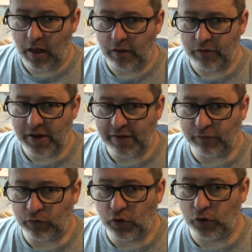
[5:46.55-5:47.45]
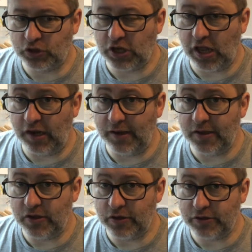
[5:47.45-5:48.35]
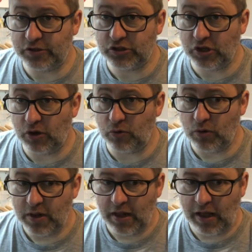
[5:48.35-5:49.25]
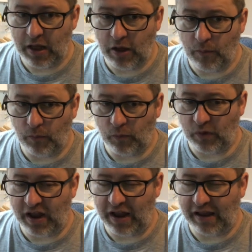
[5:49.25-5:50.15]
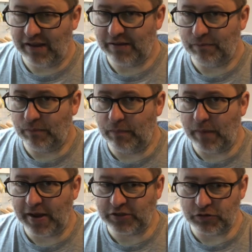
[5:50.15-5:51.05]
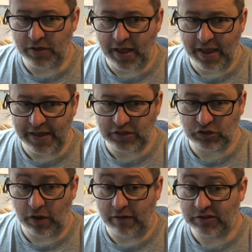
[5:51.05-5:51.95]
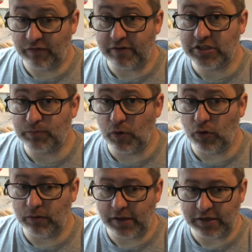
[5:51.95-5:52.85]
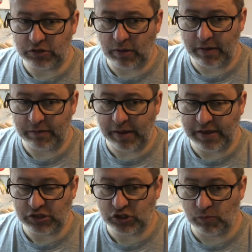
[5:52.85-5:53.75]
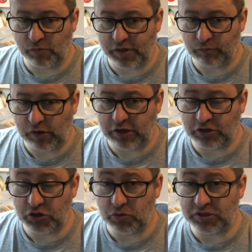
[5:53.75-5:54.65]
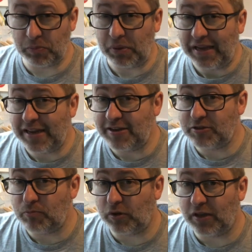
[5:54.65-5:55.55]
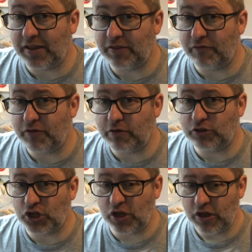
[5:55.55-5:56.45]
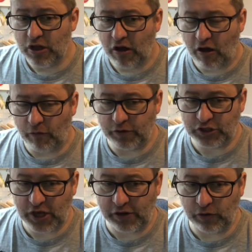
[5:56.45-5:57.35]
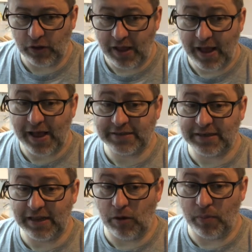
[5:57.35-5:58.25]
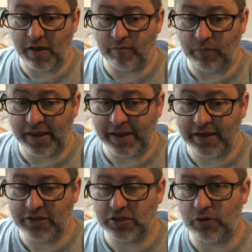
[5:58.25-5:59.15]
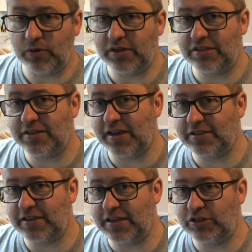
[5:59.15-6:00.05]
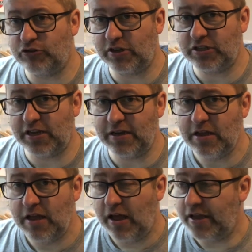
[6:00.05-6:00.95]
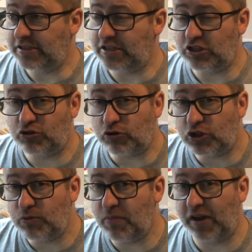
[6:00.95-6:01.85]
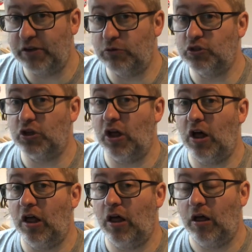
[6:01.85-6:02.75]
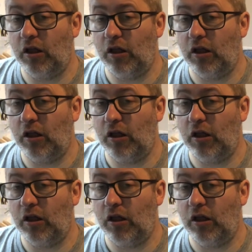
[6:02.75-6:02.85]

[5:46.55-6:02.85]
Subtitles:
Naval Cutter Alert, so might do that. It's very small. It's something we could do as a beginner's model in the future on the channel. Has a little bit of bling, so it's nice and interesting. His instruction manuals are